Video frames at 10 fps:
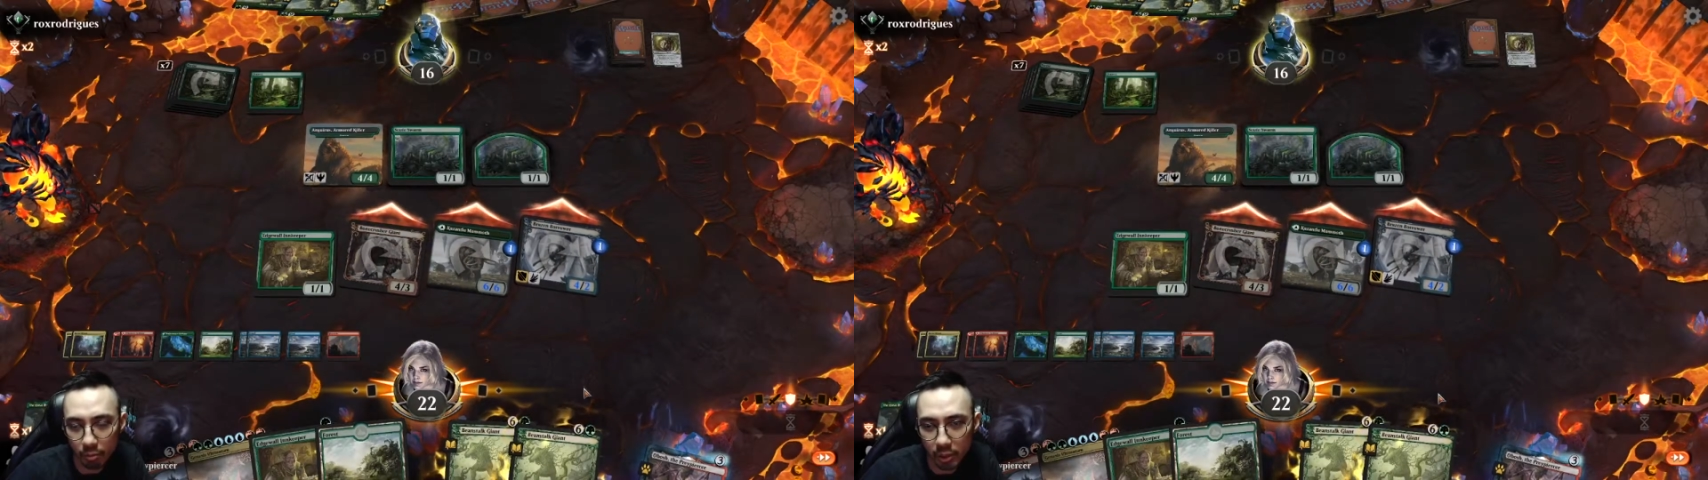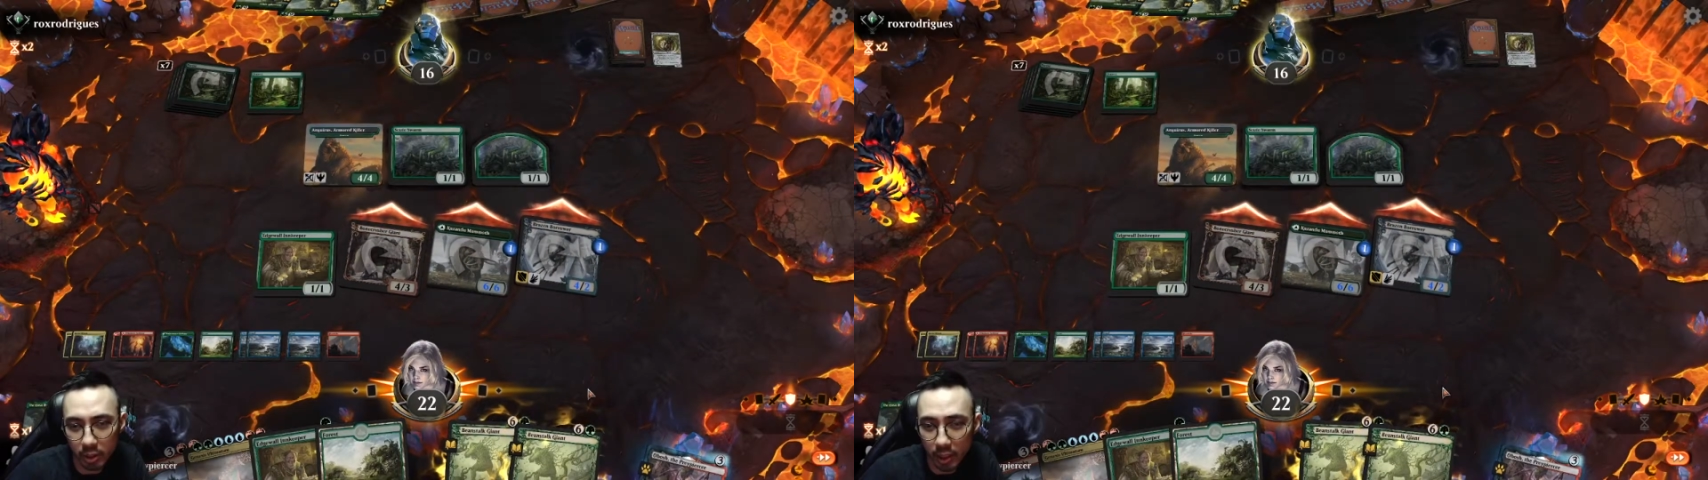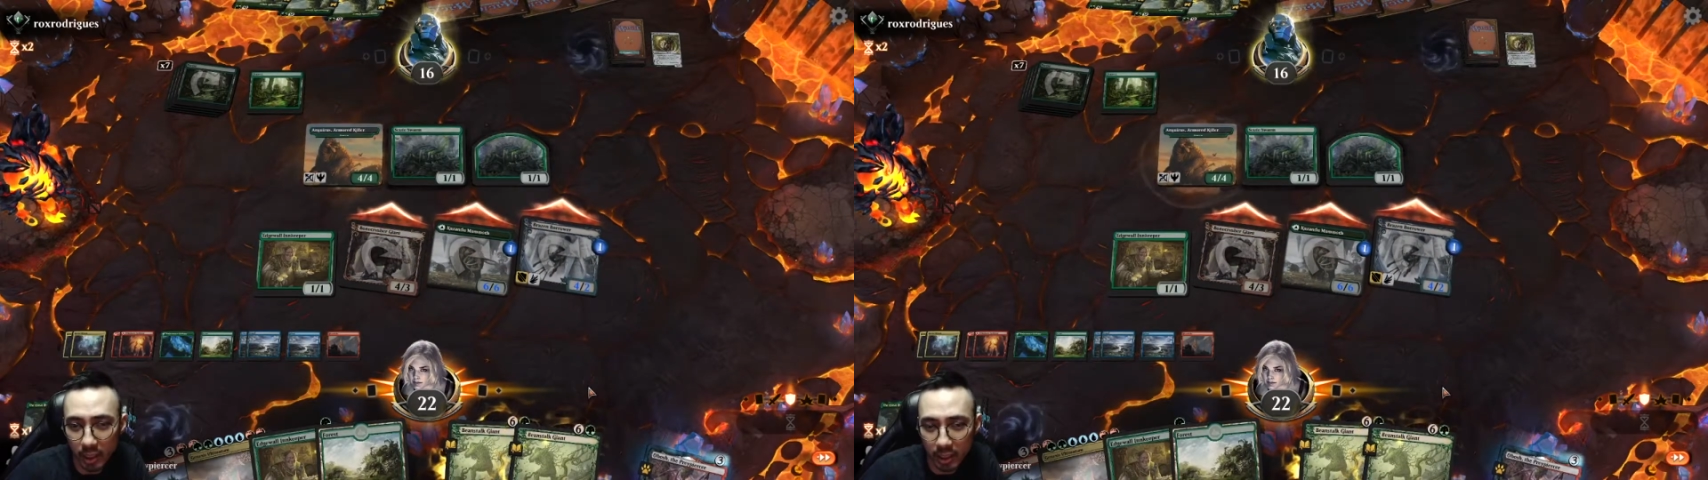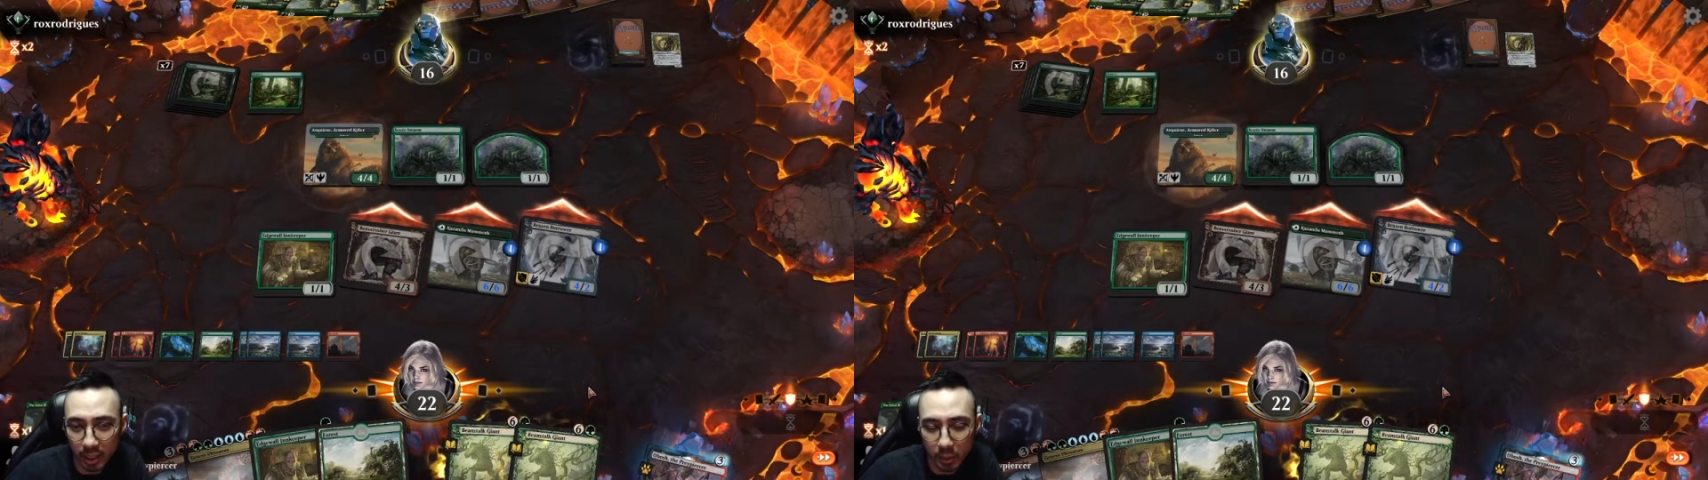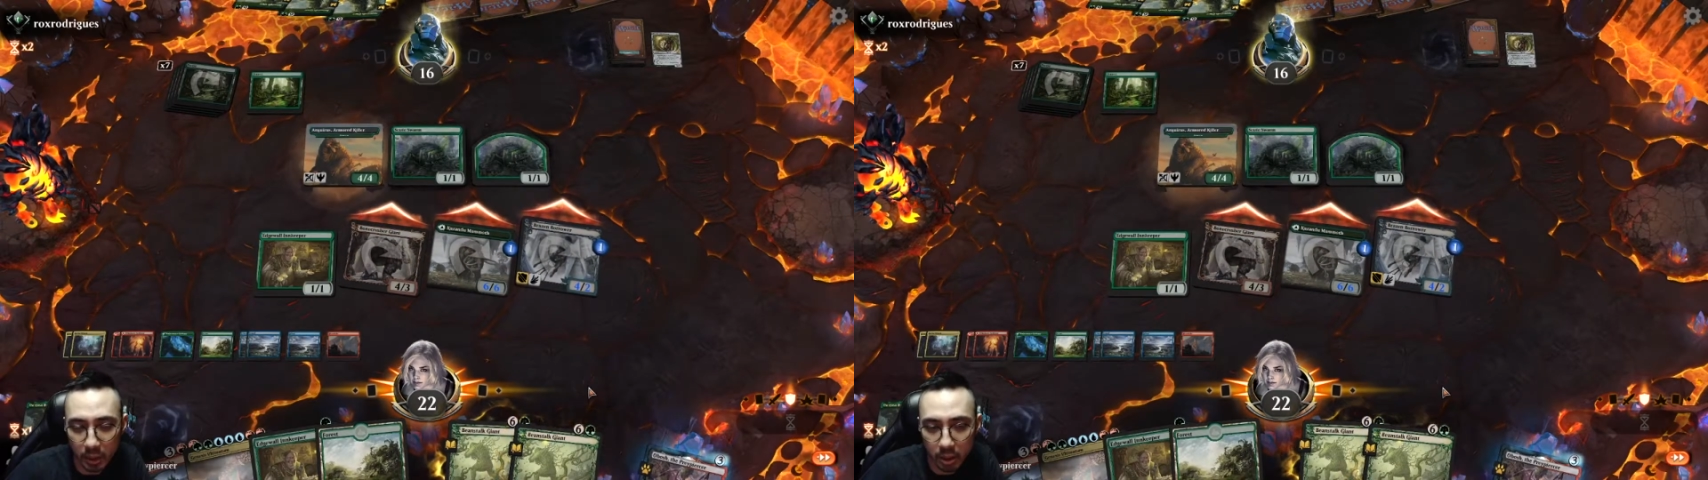It's a lot of
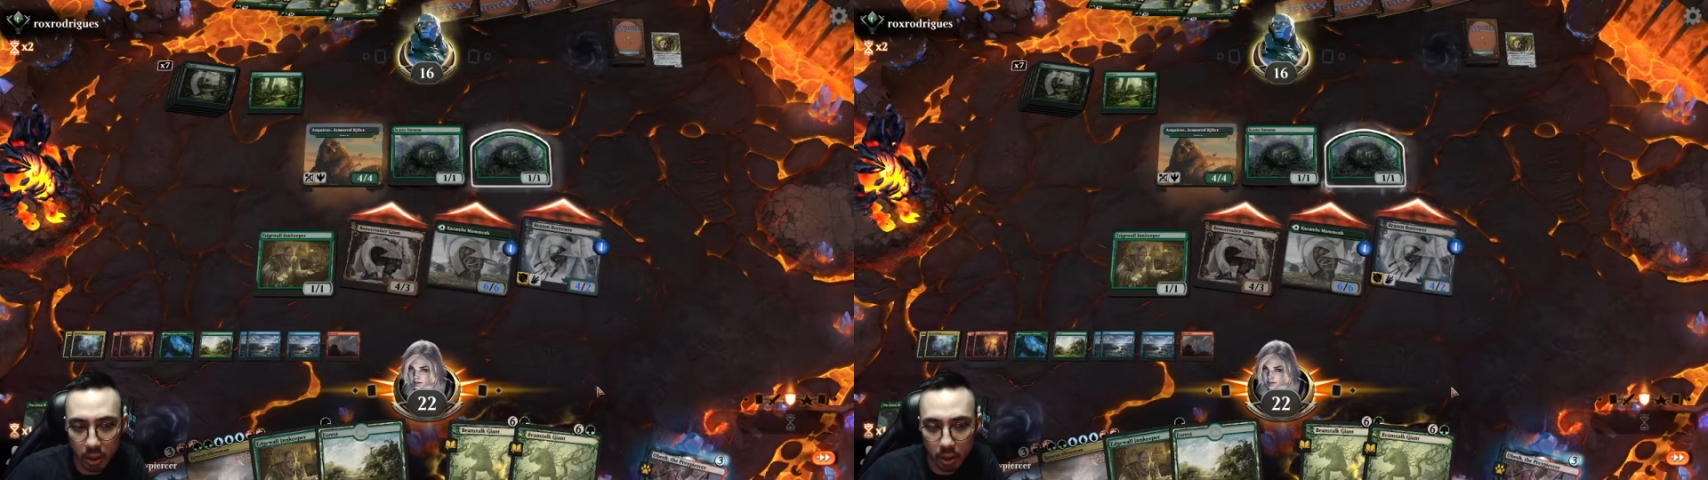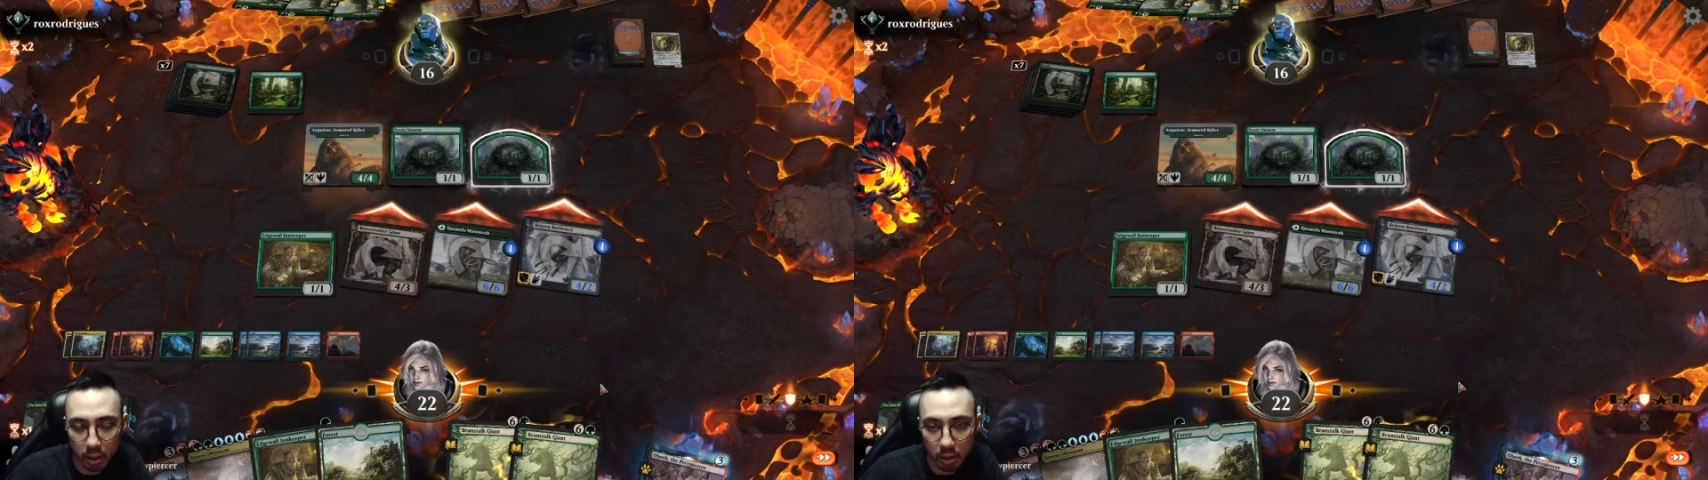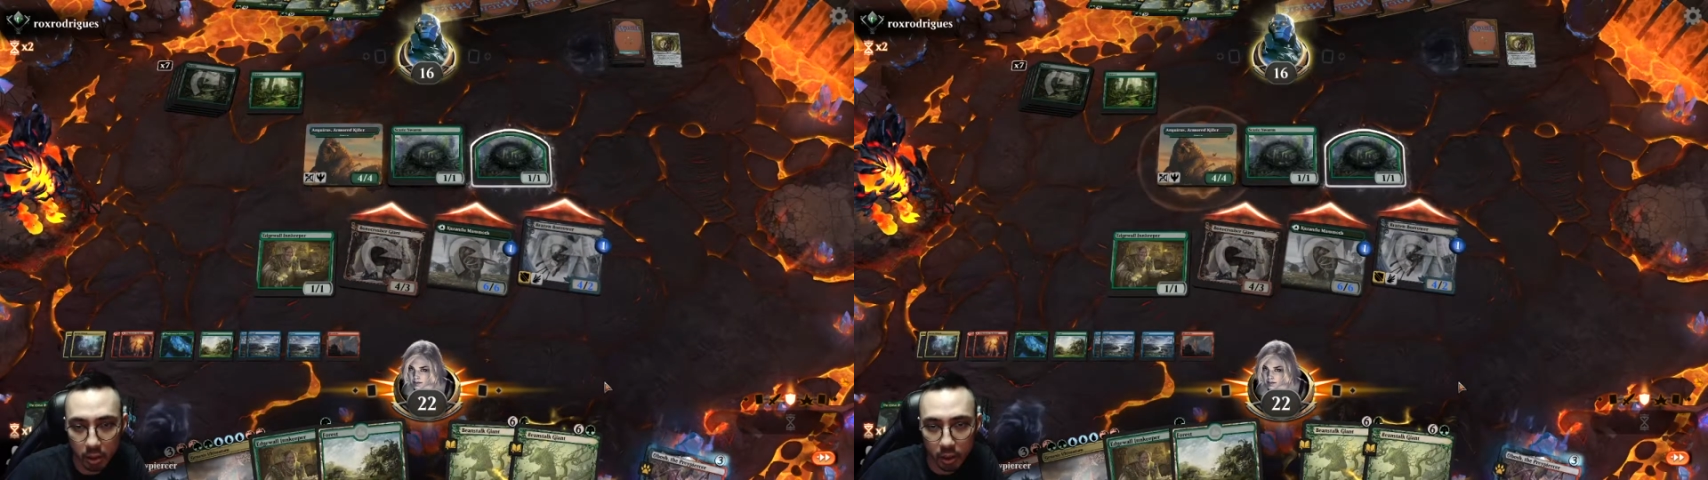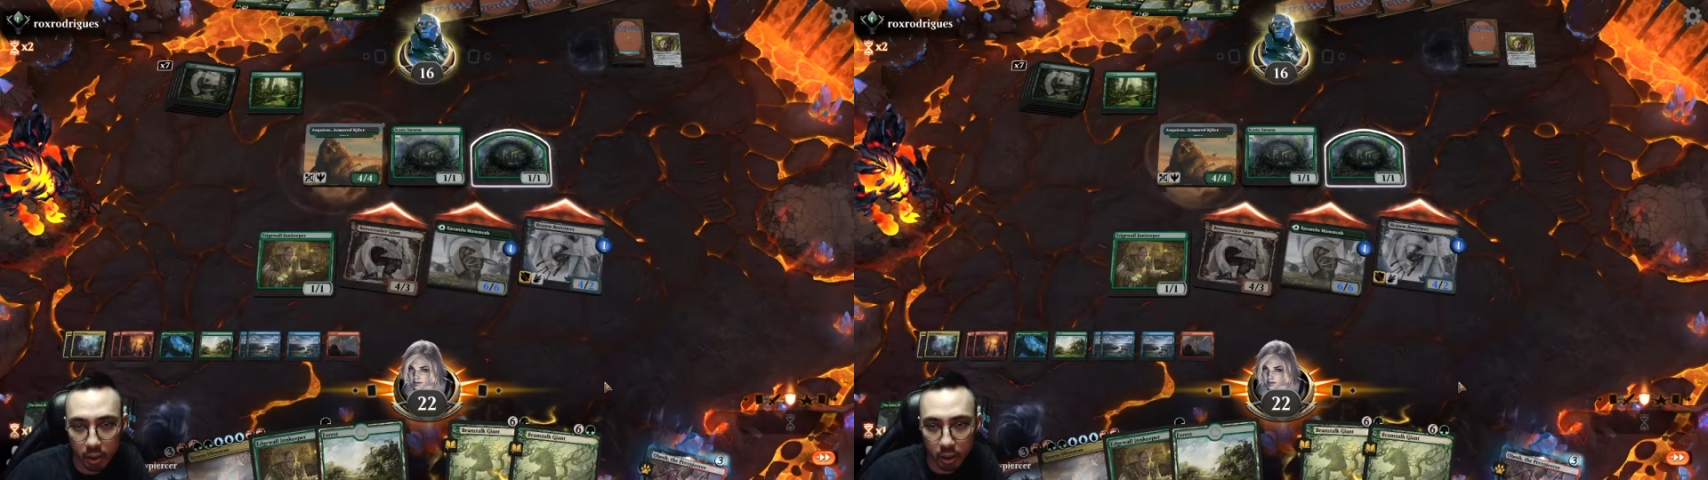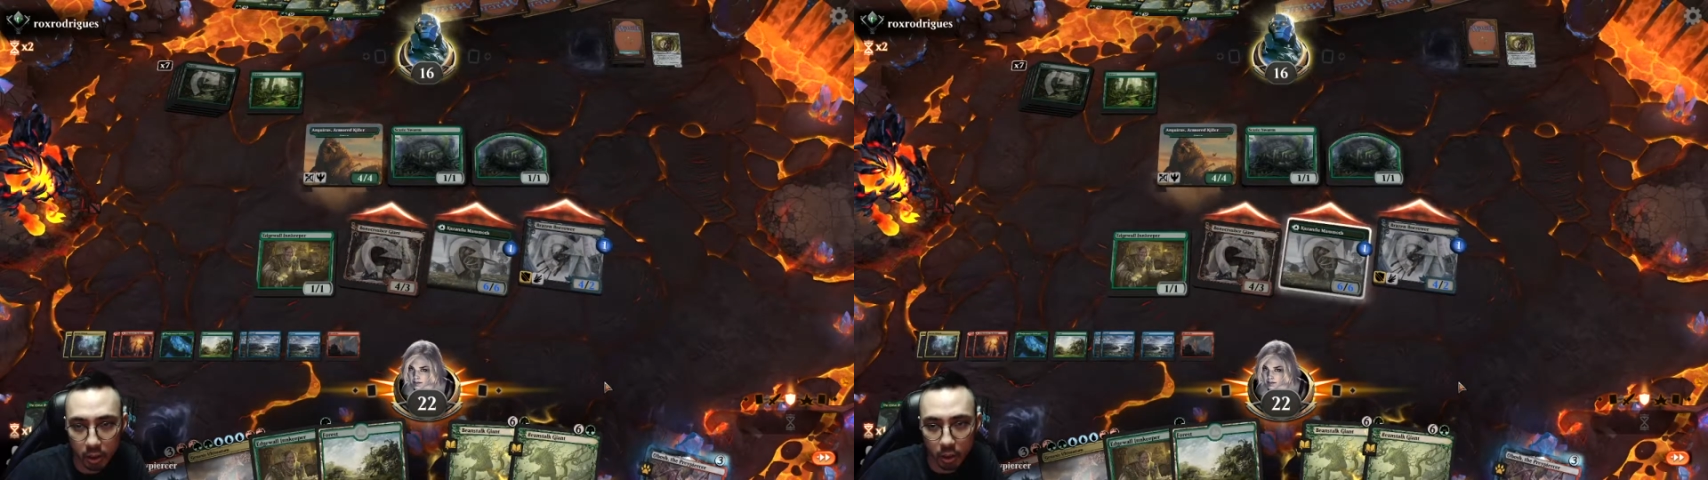damage.
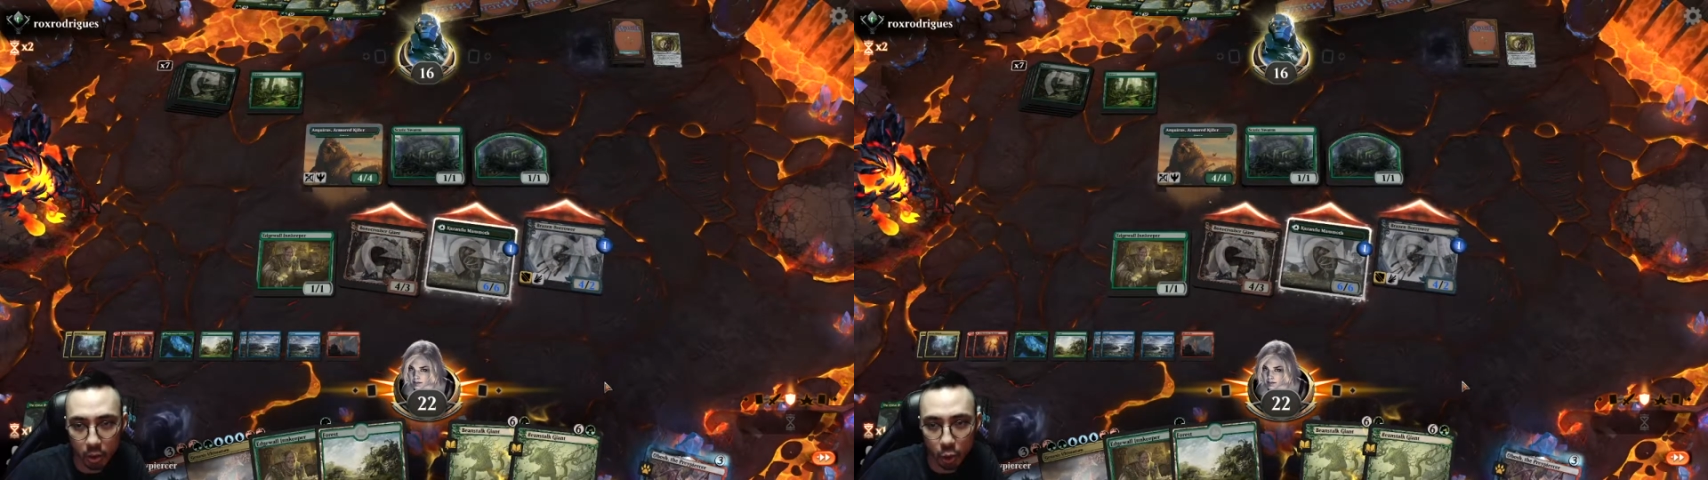Are